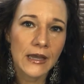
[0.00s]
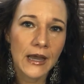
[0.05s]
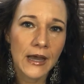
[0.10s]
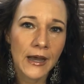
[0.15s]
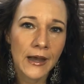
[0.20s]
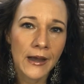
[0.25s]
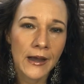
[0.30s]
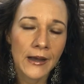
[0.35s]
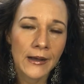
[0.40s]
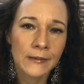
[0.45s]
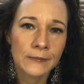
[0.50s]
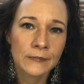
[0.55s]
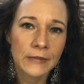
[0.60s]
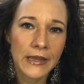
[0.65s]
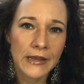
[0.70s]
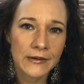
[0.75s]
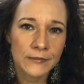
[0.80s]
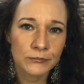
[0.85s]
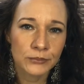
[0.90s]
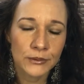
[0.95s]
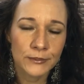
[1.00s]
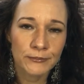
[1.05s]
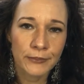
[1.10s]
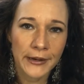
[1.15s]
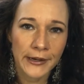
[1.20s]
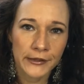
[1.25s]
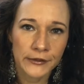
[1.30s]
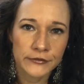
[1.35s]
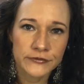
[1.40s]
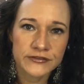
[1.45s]
and it
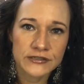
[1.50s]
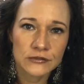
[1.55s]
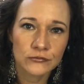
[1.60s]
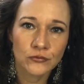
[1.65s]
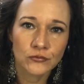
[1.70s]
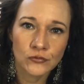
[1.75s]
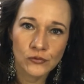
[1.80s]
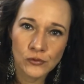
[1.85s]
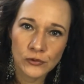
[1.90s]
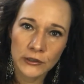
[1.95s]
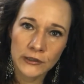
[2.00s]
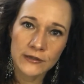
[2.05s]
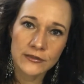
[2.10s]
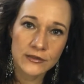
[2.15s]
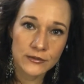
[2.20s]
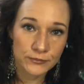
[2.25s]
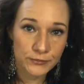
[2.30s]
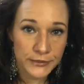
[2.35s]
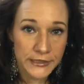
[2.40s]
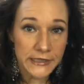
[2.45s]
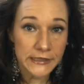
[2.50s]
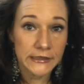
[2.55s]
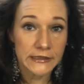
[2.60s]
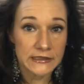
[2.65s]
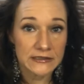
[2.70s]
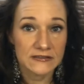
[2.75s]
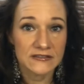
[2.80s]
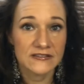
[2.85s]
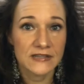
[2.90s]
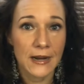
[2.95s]
prepares it for the
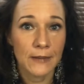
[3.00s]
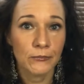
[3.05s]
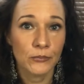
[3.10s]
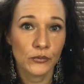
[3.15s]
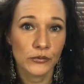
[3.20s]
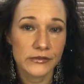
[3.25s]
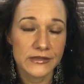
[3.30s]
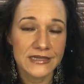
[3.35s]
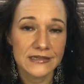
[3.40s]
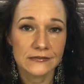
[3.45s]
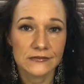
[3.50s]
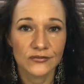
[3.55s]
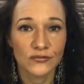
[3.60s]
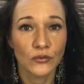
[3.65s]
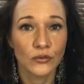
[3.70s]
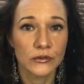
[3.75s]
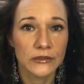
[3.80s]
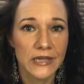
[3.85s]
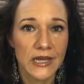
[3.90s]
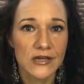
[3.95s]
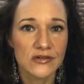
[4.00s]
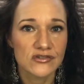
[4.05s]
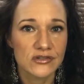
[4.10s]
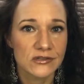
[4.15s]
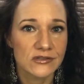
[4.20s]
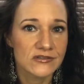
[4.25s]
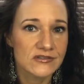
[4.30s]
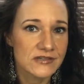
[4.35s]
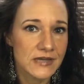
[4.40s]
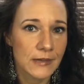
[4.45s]
peeling step or the
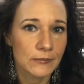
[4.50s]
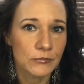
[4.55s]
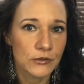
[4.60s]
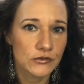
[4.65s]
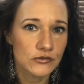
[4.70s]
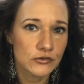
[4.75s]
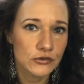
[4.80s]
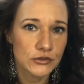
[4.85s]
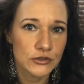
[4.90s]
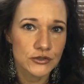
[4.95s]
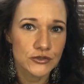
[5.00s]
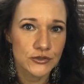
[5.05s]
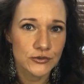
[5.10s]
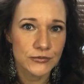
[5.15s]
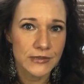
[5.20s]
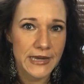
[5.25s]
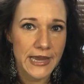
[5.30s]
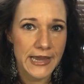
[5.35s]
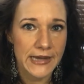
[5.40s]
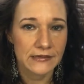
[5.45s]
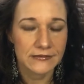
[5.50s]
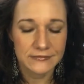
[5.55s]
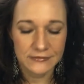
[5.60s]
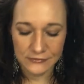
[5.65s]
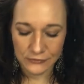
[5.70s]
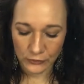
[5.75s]
exfoliation step that you're going to do next.